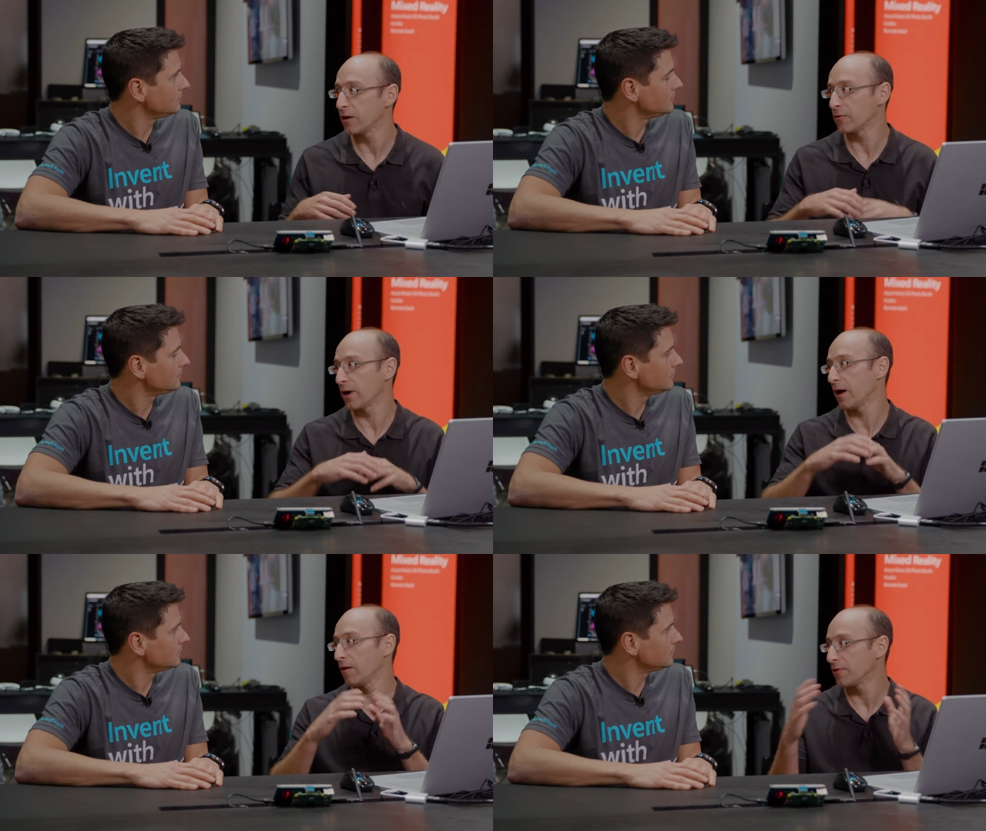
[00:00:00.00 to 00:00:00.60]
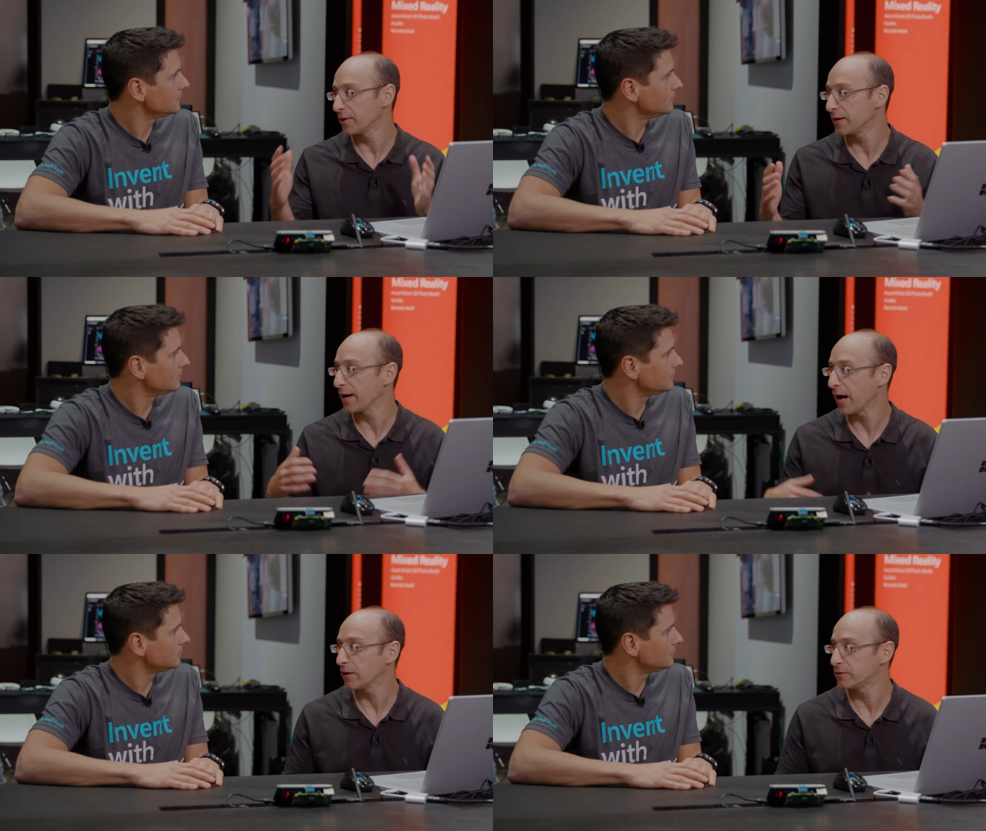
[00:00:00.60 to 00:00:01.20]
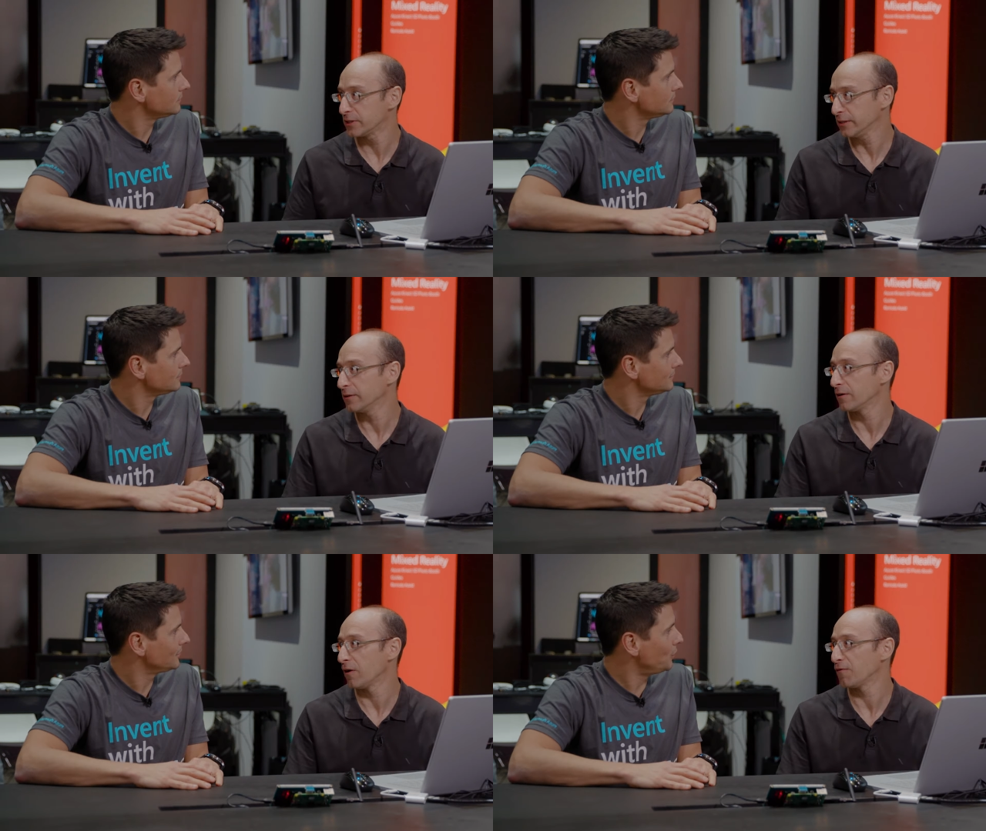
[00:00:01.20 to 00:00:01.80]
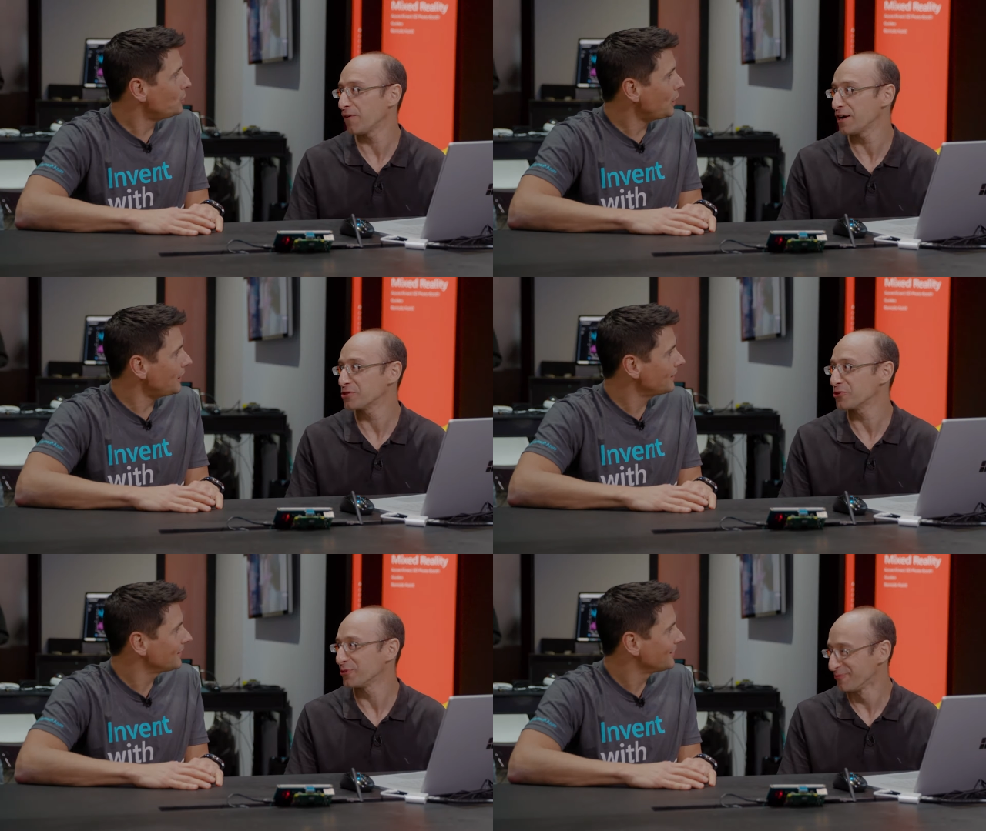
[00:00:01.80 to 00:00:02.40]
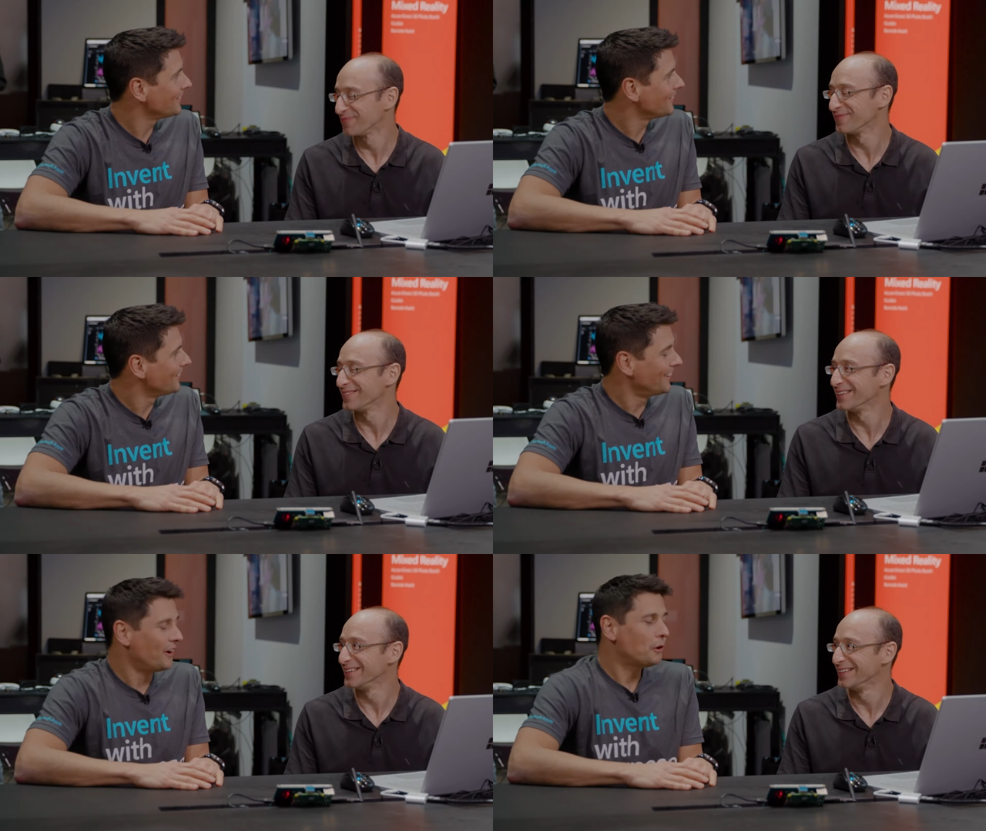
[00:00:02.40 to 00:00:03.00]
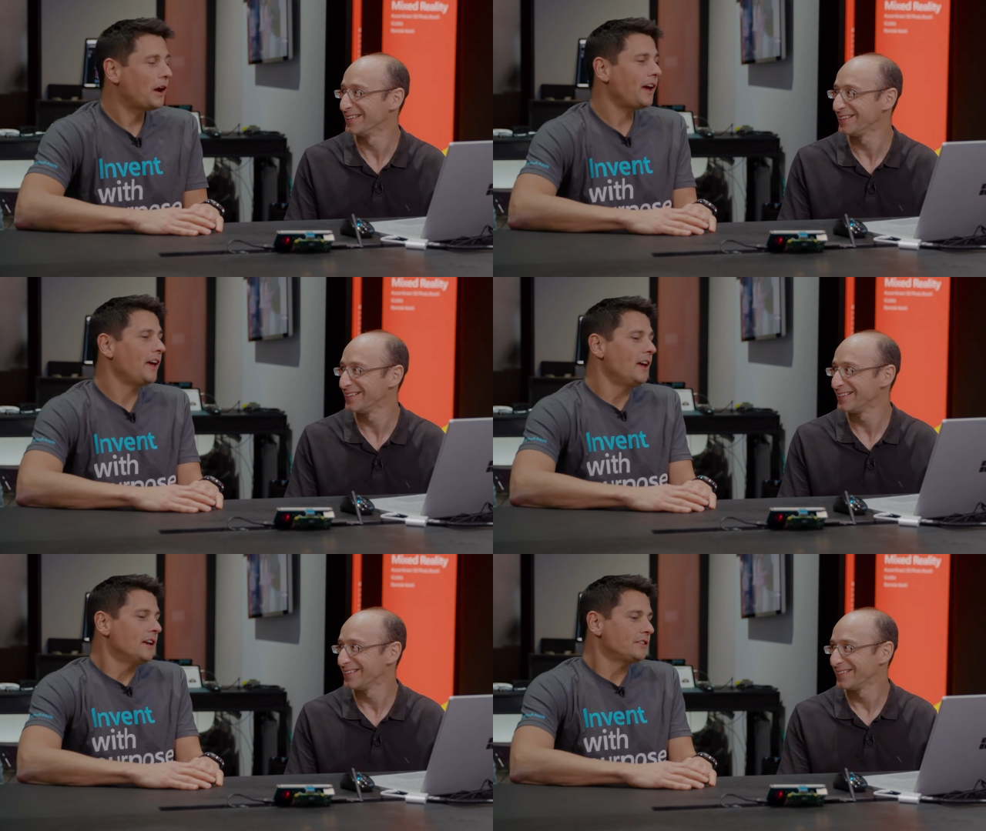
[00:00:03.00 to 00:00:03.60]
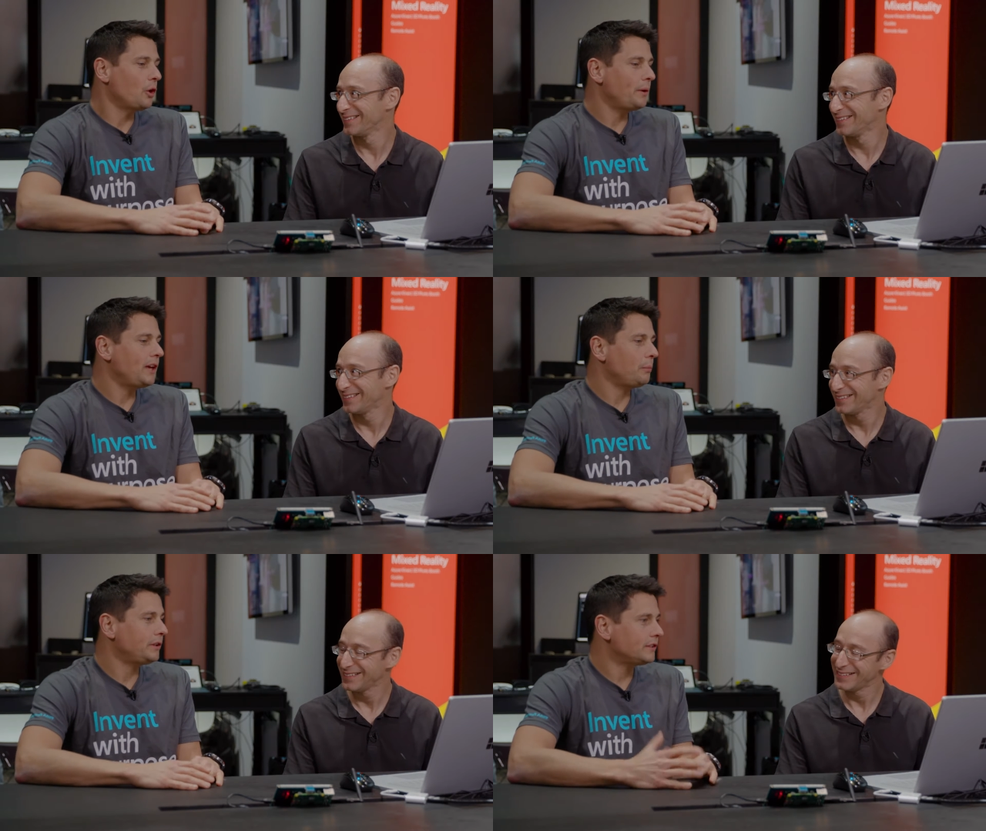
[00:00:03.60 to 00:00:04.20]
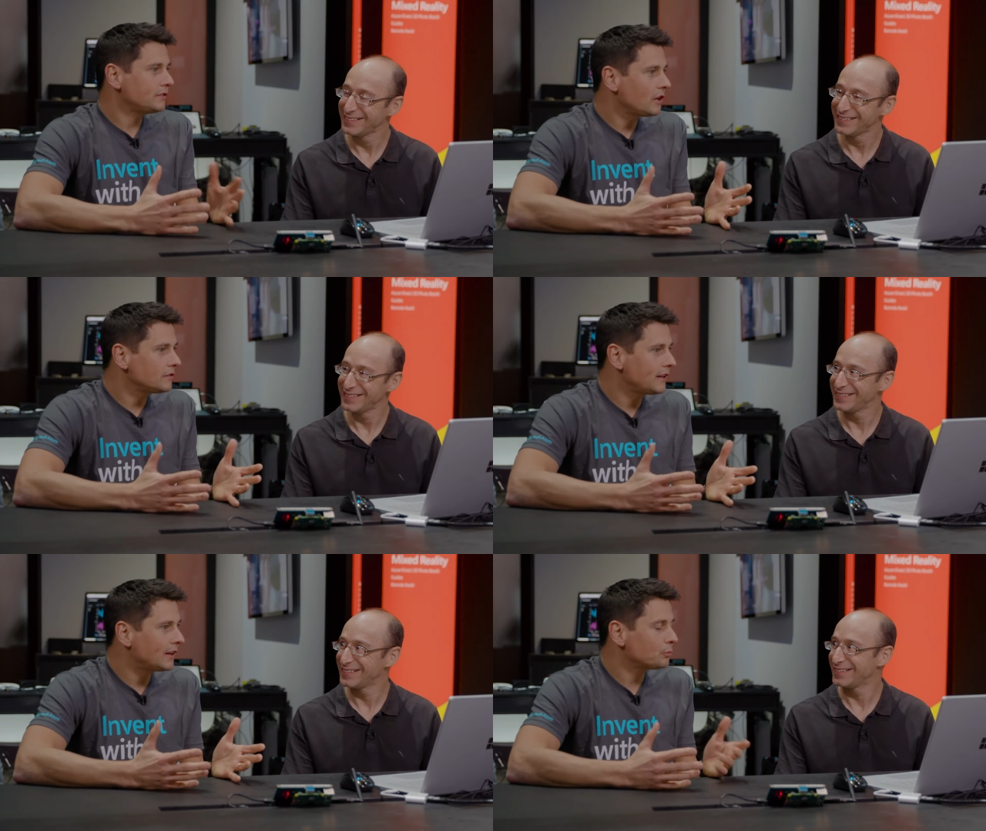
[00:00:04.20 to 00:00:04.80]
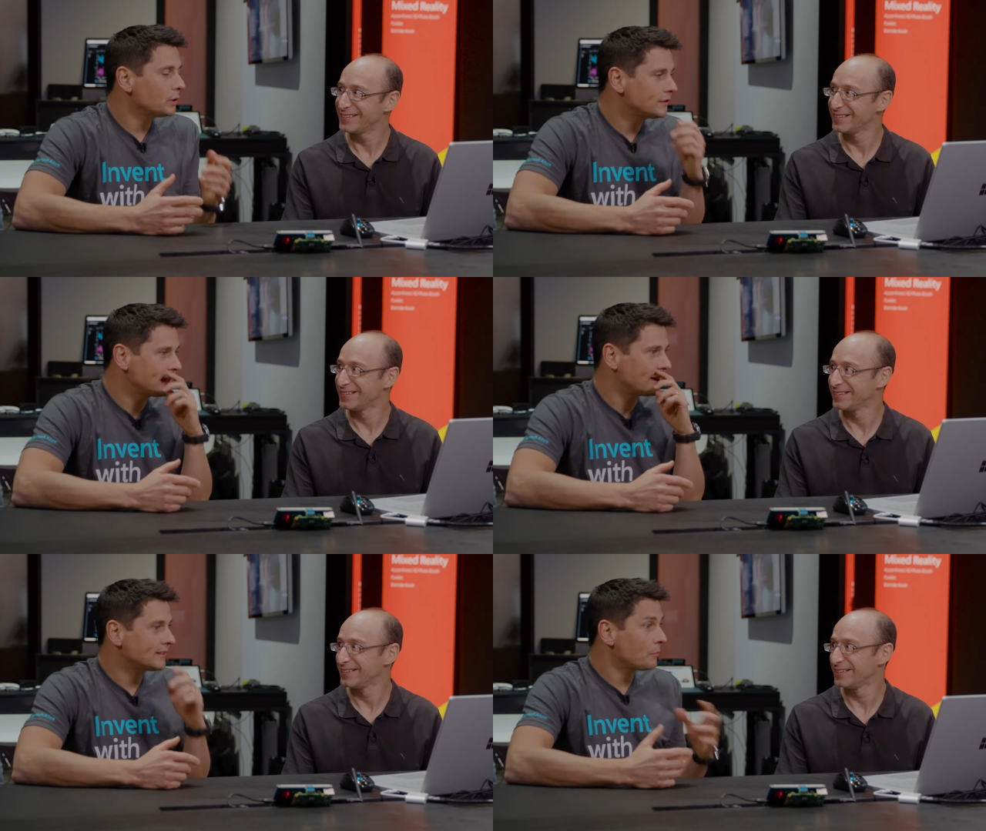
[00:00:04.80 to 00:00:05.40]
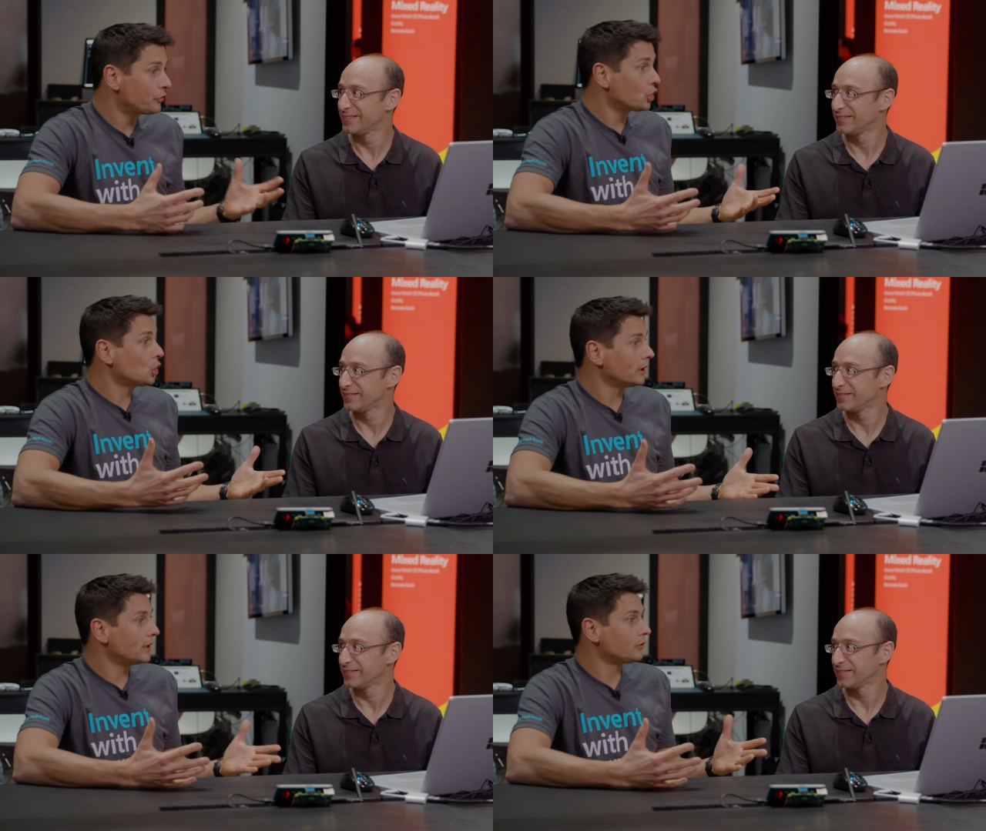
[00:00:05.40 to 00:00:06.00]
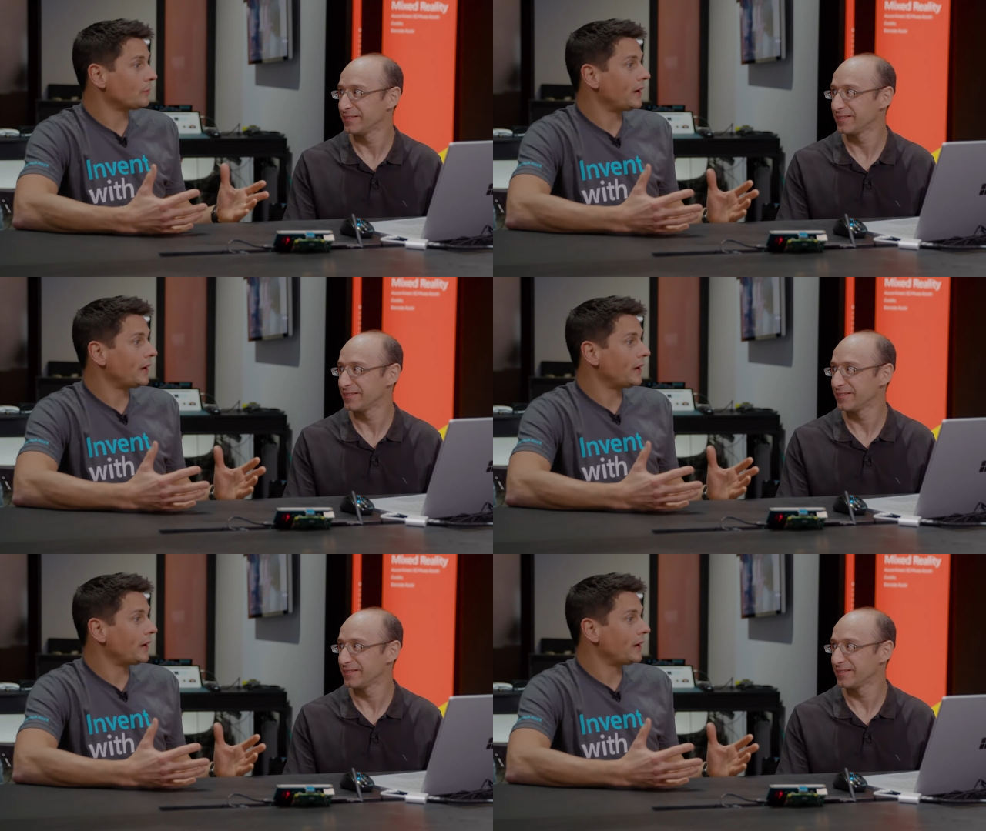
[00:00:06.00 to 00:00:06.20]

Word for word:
Speaker 1: around the IoT of okay. Azure.
Speaker 2: Okay, so we, we discussed that with uh, some of your colleagues